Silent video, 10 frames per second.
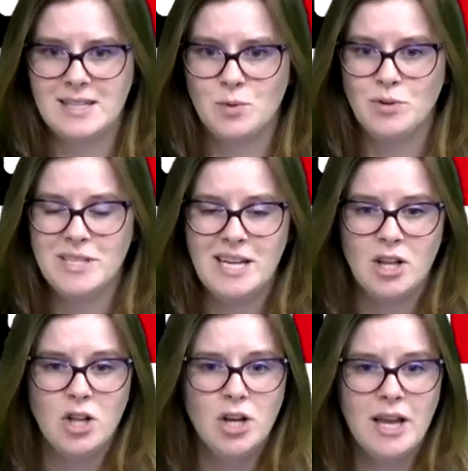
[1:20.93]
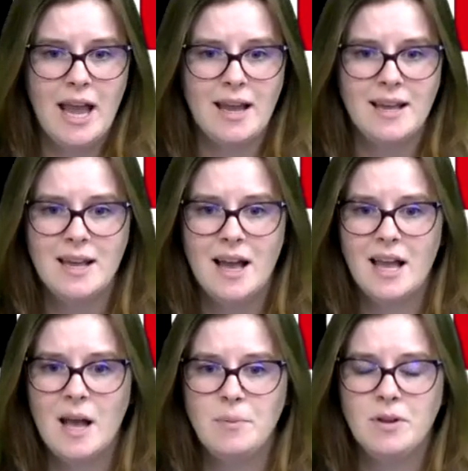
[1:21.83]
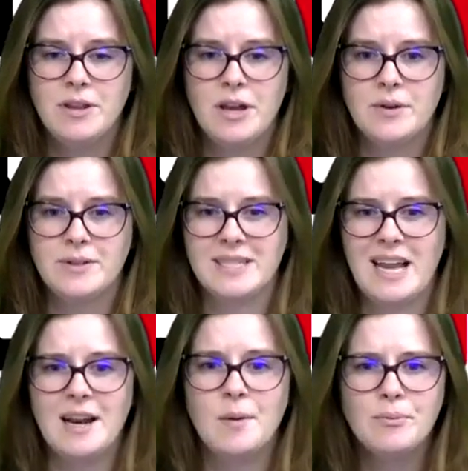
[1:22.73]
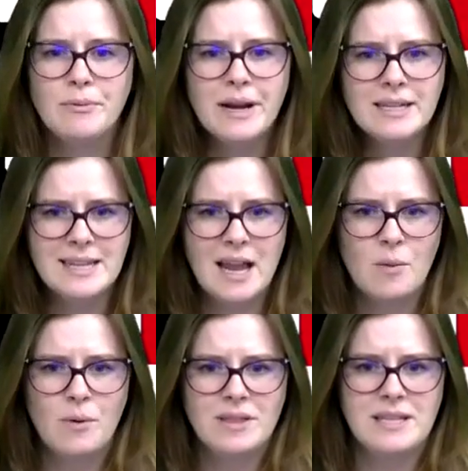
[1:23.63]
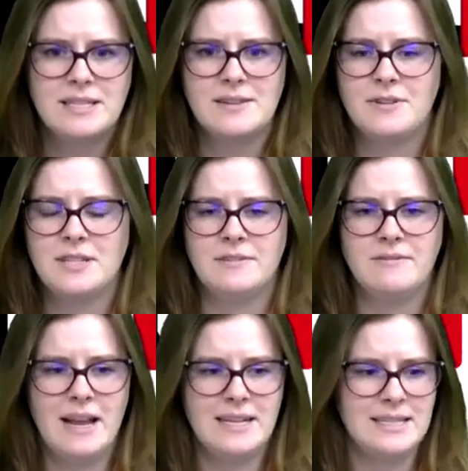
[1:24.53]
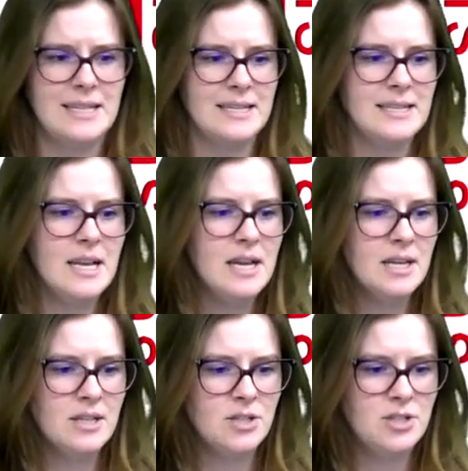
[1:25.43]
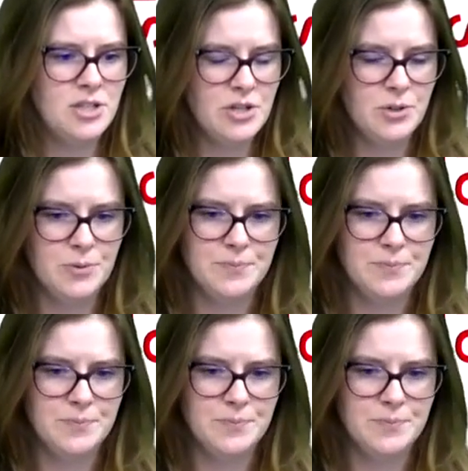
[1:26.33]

So we'll take a look at a couple of those and kind of break down what these different devices do.